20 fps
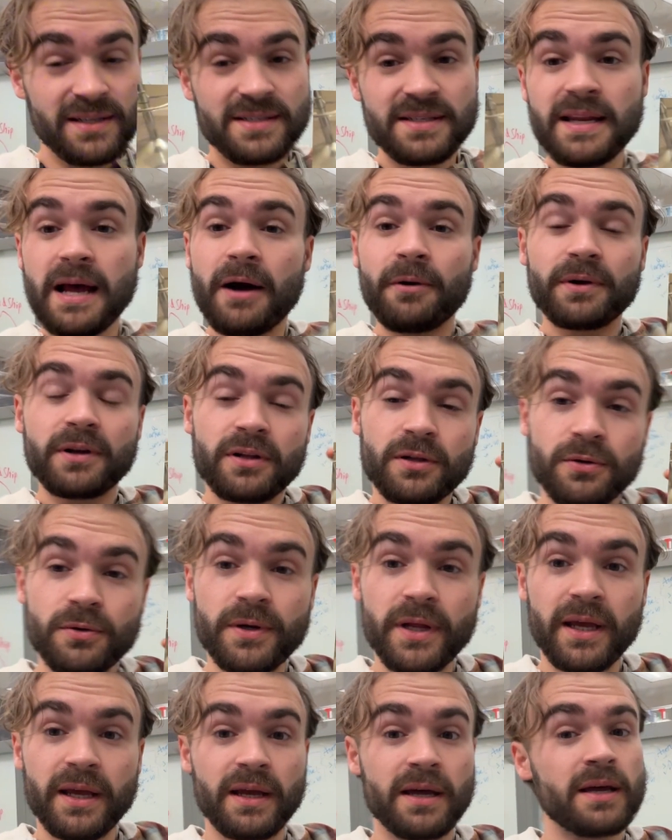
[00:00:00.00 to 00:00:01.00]
now
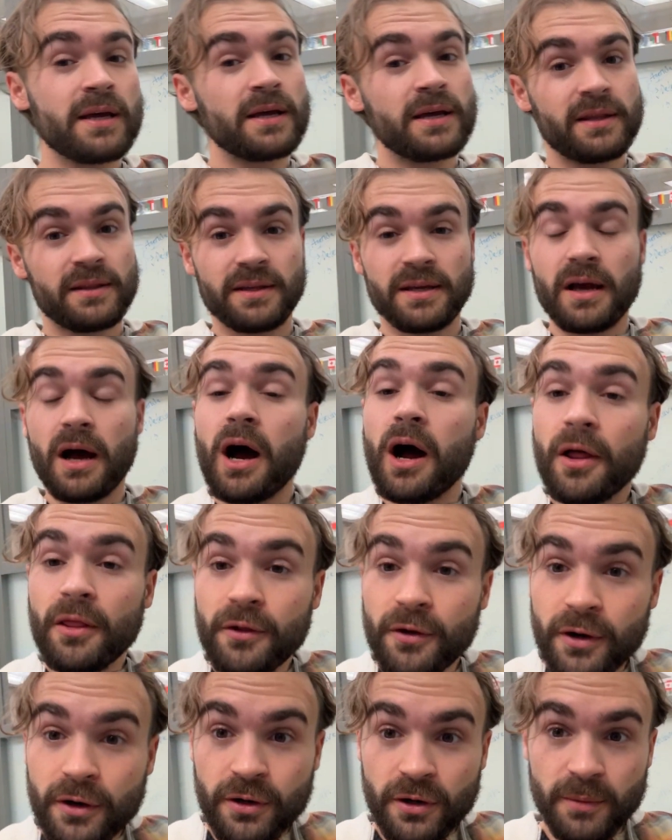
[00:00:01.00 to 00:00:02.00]
including the
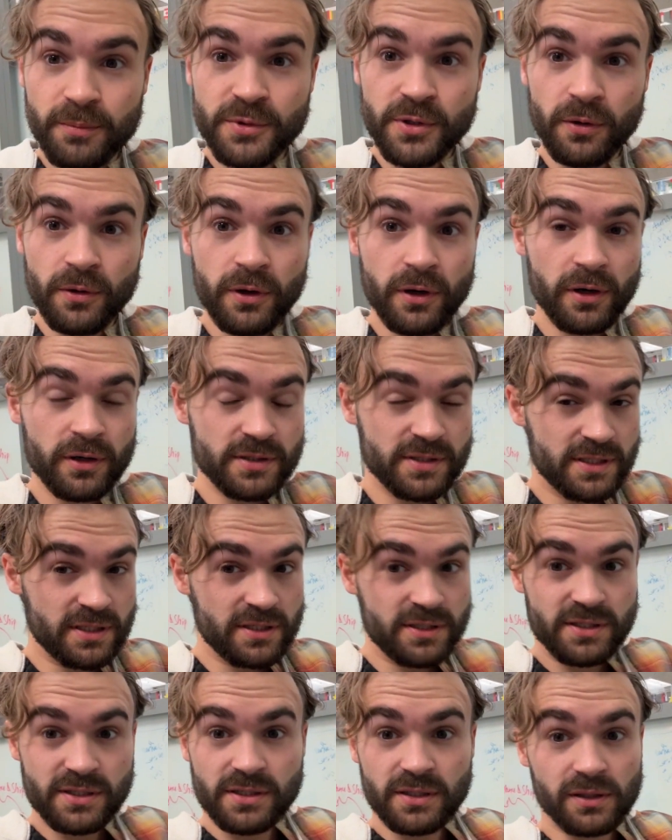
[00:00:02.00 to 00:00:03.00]
other
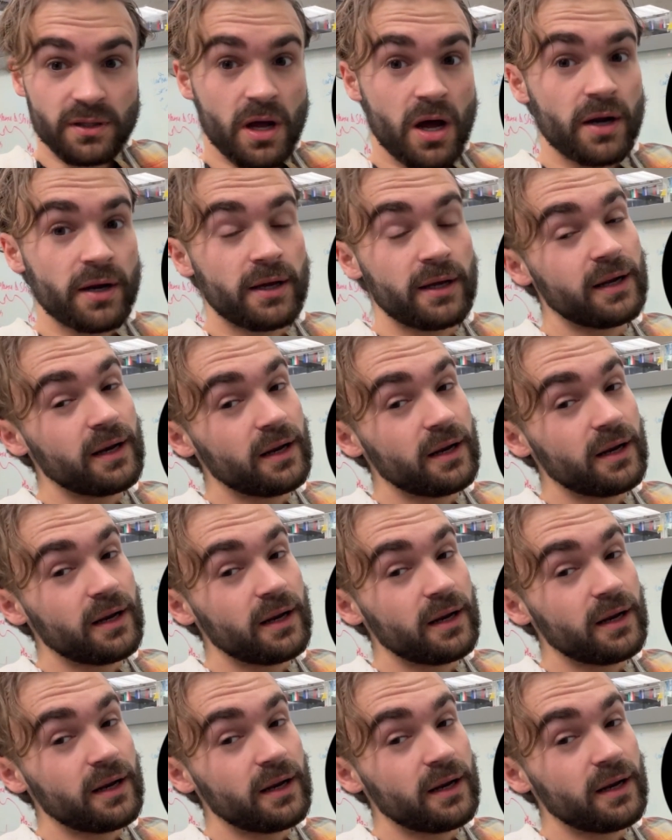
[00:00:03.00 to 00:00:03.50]
cryptocurrencies, Solana and